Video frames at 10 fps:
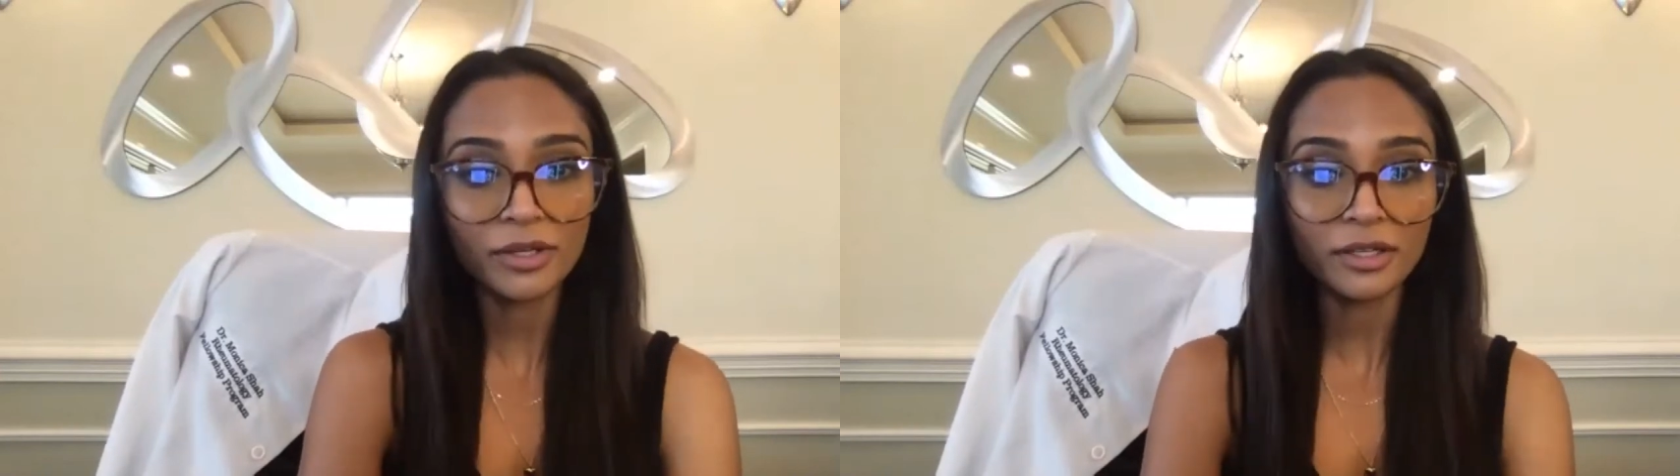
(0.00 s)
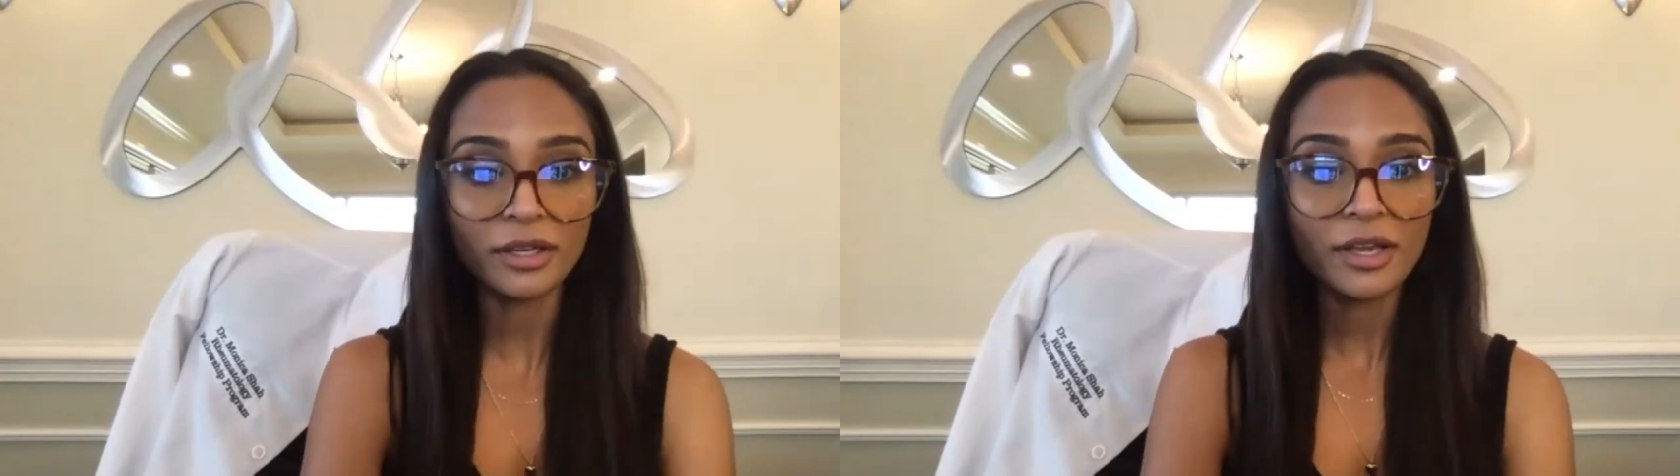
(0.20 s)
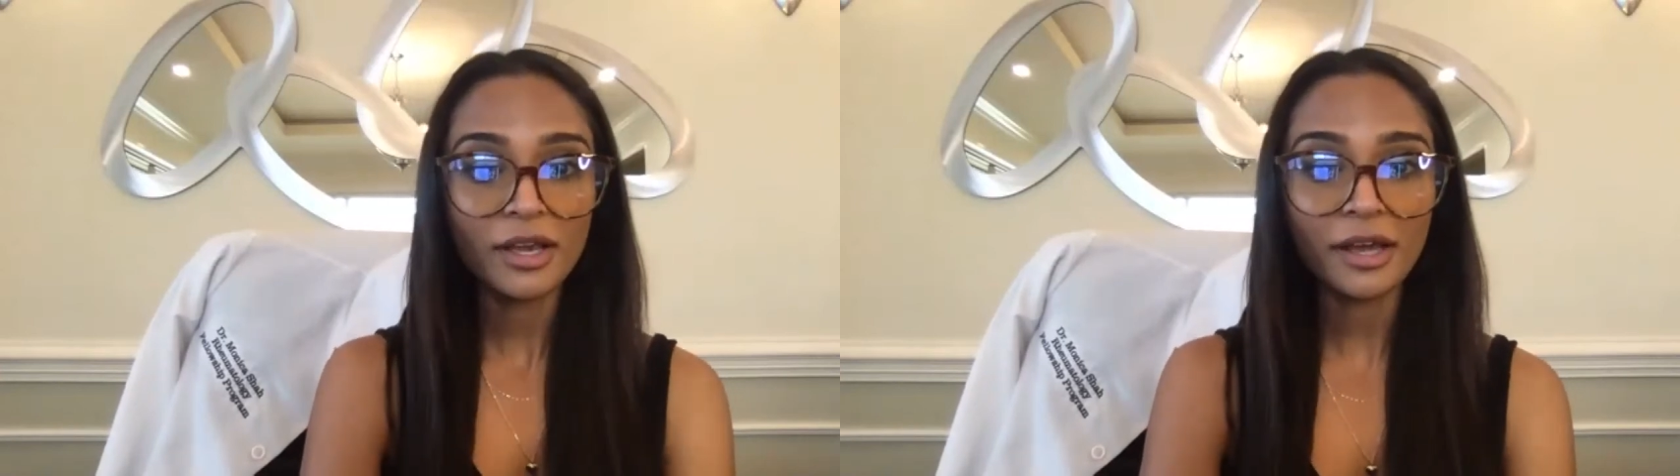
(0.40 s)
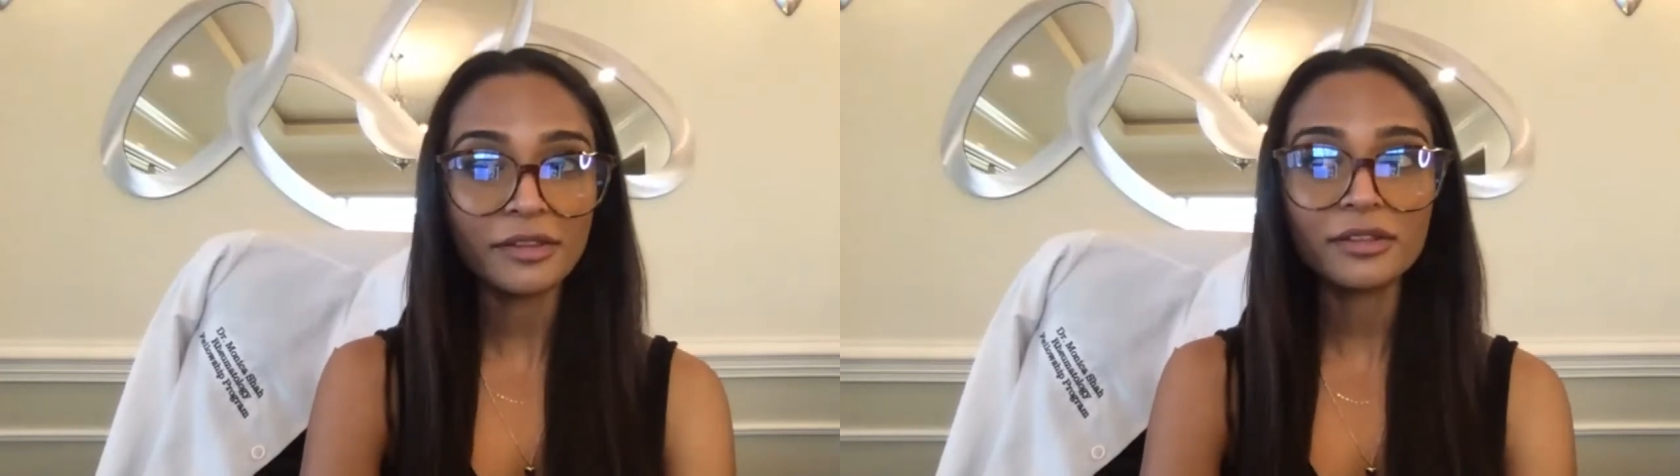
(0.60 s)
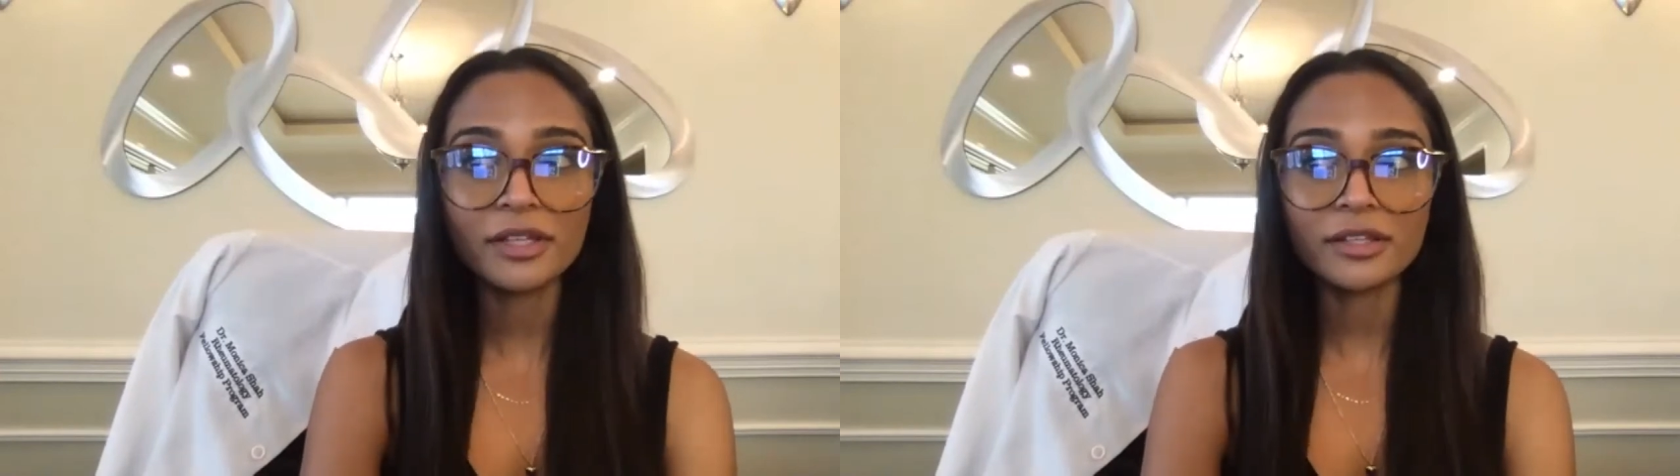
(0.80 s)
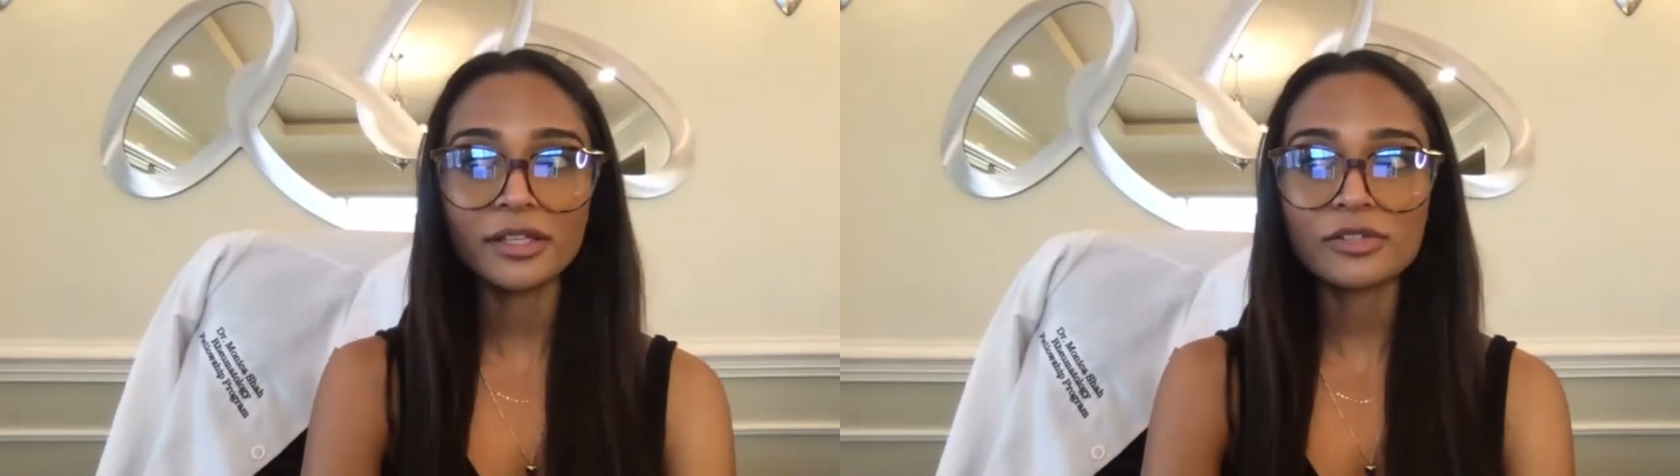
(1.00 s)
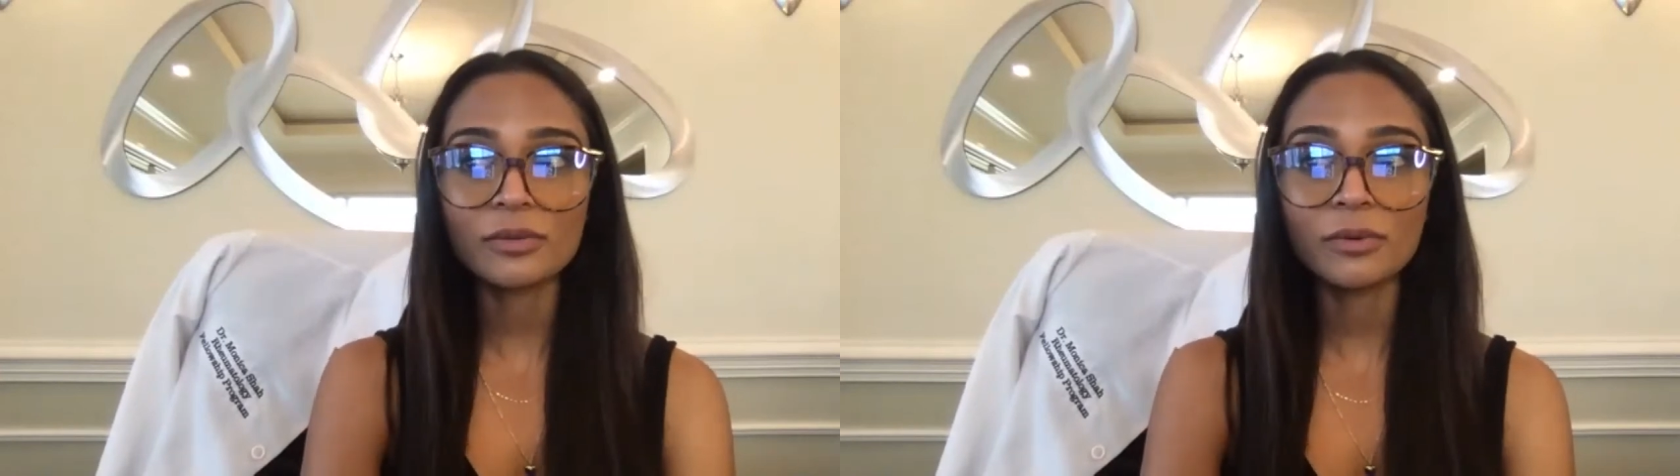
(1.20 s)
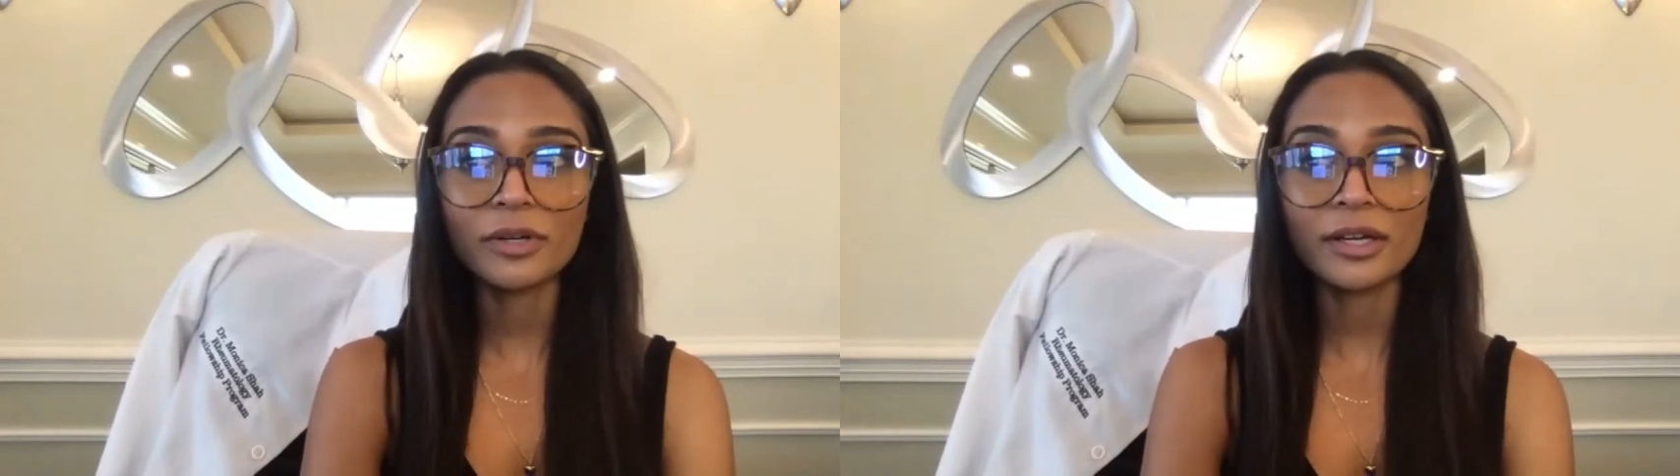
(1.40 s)
And I think that that's so
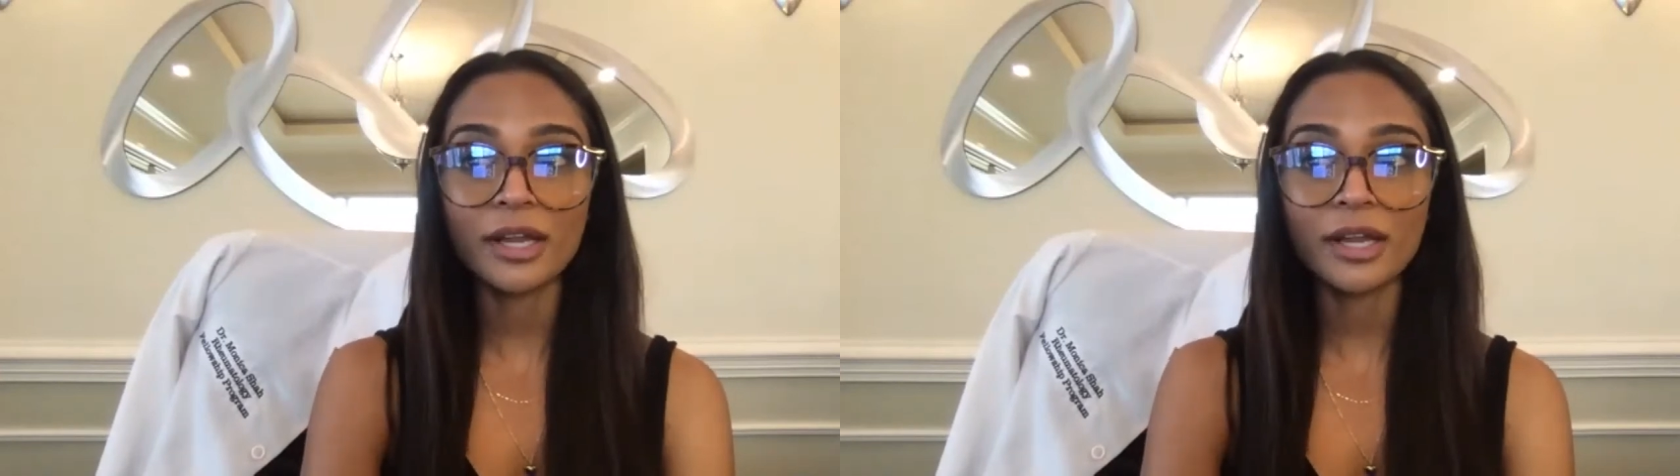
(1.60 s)
important